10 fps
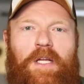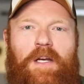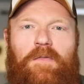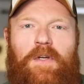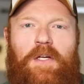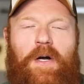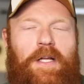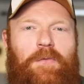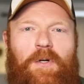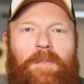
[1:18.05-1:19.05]
we get into the video,
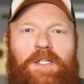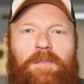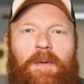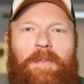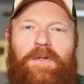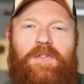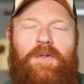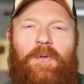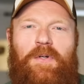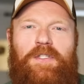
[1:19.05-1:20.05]
I do want to mention my Patreon
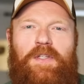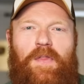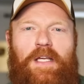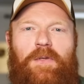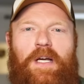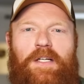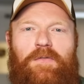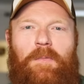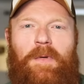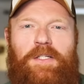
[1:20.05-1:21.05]
supporters. Thank you guys
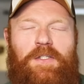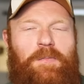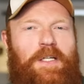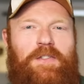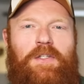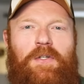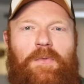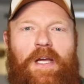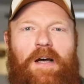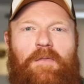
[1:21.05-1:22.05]
very much. It's because of you
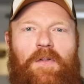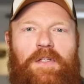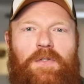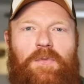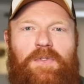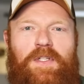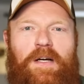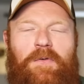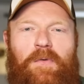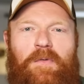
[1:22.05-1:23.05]
we have all this cool stuff to